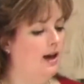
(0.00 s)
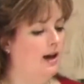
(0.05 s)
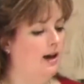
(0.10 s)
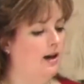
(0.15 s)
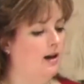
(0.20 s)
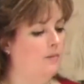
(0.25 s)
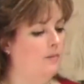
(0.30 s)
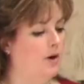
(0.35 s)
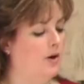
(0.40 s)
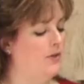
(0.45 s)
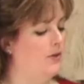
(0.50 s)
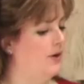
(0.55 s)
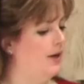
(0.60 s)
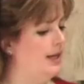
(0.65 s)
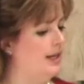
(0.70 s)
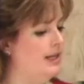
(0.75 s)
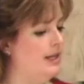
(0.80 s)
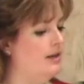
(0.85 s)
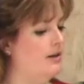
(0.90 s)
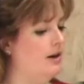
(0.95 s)
are there
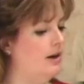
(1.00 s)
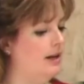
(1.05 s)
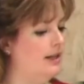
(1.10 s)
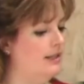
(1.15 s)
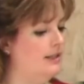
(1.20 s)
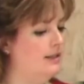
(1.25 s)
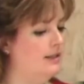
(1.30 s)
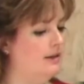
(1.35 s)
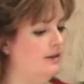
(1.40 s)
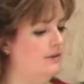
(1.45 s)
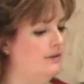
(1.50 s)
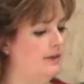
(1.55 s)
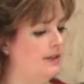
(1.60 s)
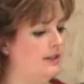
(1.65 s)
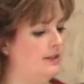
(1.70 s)
any kinds of